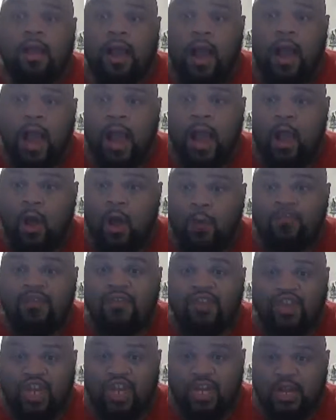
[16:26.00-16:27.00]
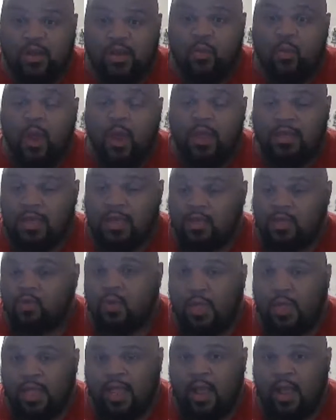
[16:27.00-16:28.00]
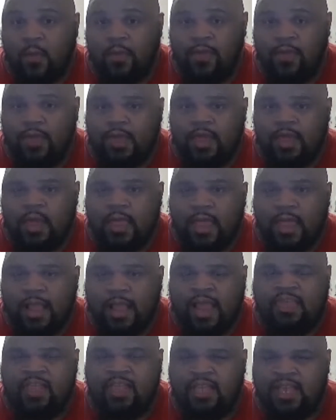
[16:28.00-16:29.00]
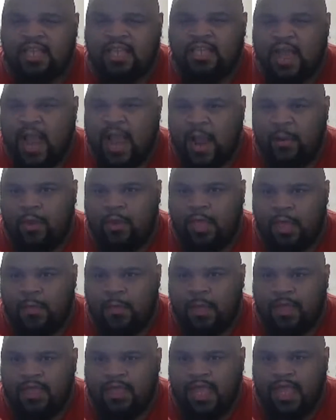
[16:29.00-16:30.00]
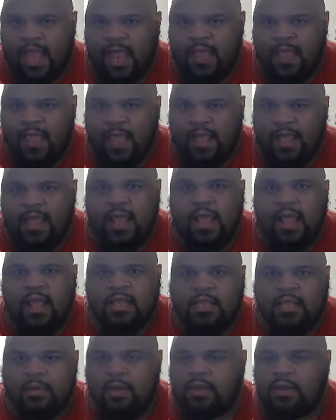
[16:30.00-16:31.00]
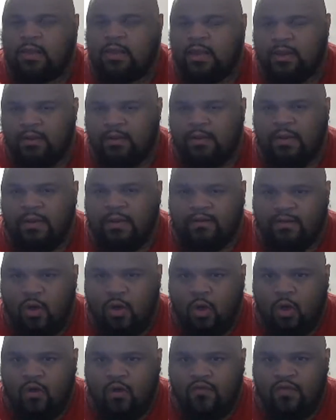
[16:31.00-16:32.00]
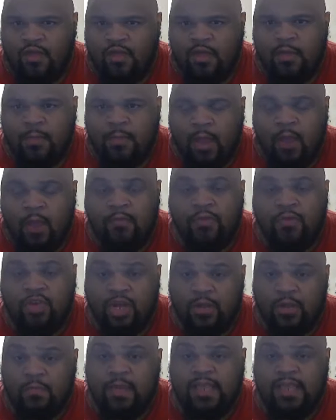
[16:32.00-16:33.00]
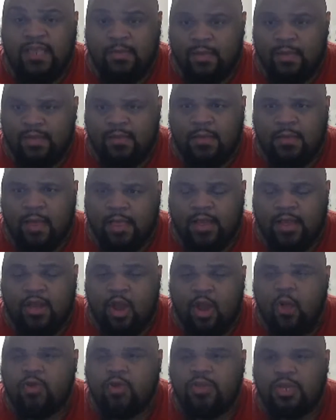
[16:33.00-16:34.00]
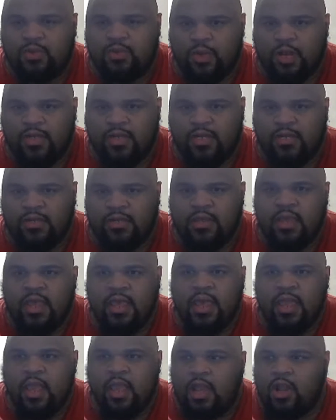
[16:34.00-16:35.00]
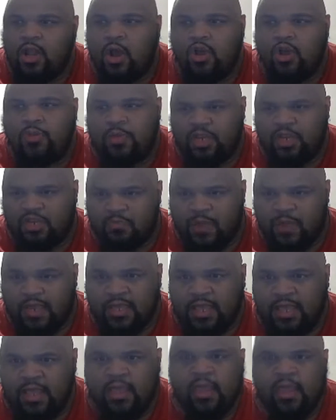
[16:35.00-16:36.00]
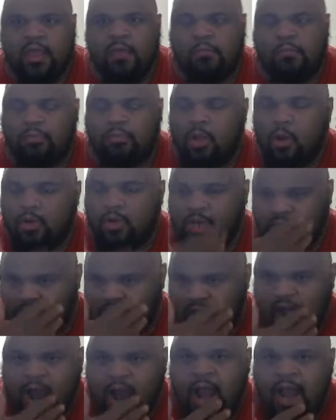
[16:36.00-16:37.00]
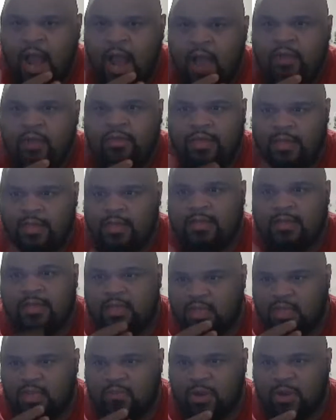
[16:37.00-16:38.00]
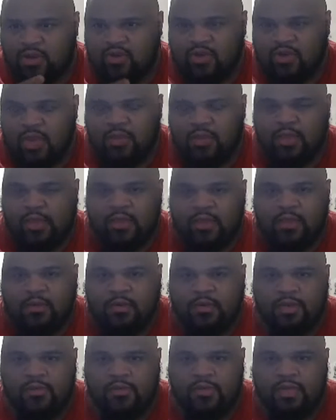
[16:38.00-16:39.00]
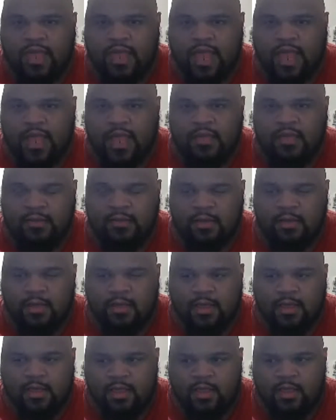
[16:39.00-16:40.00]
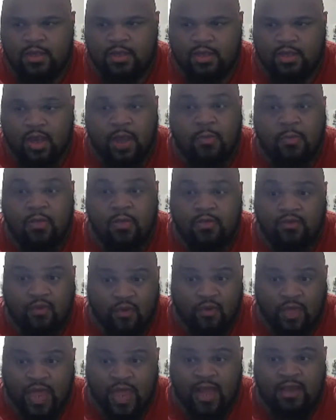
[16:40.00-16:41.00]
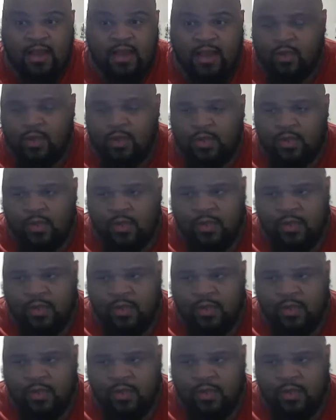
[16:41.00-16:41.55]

I hope Vegeta wins this one. I think he's gonna tie with him like that, and like somebody's gonna bring a fall. I hope Vegeta beats him somehow, knows his weaknesses. He knows with the speech, blows his other eye out because it's the special thing that one speech he has. So I'm looking forward to that next week.